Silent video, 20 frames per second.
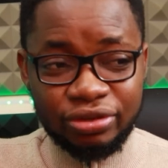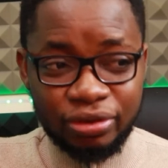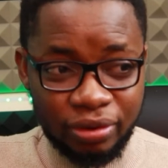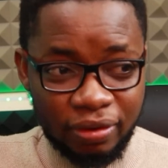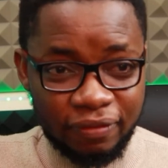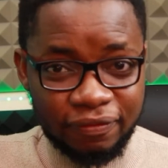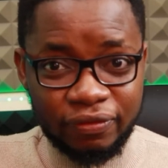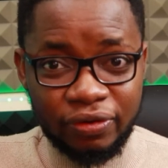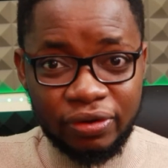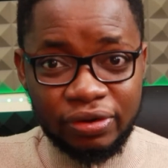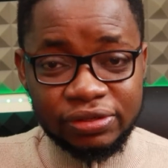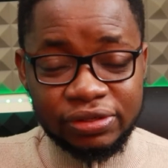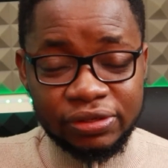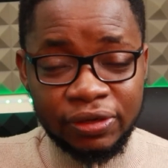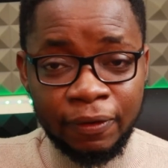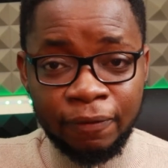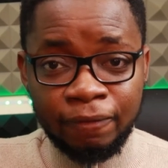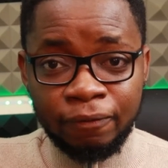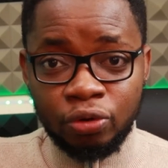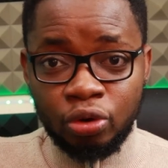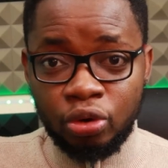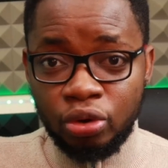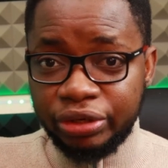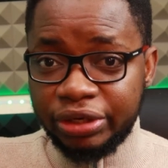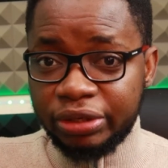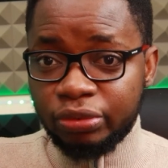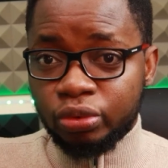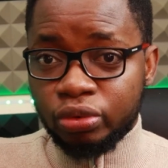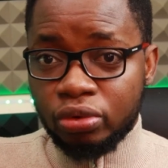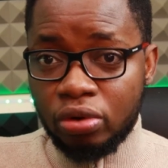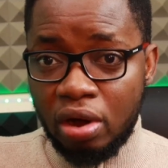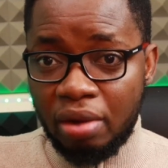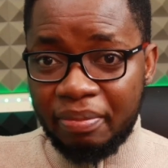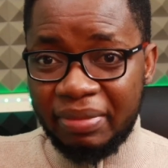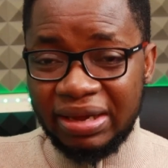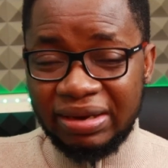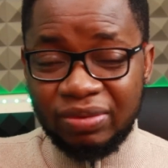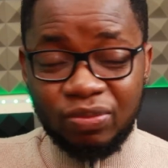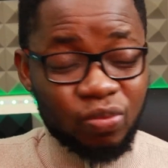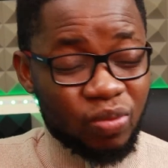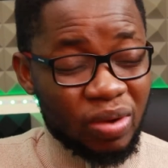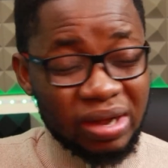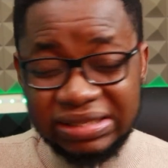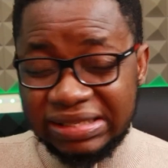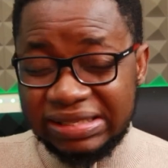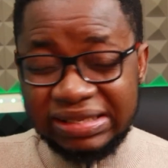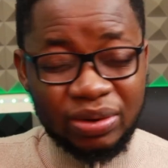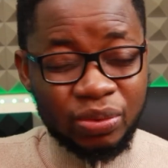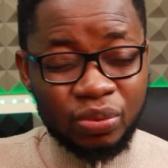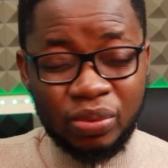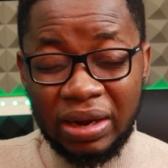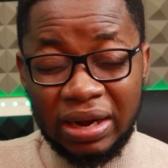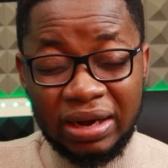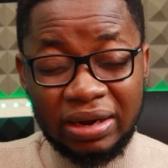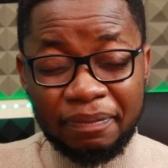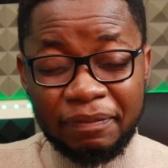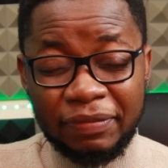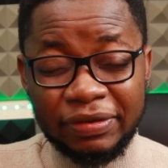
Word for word: So, of course, coding will come in once in a while,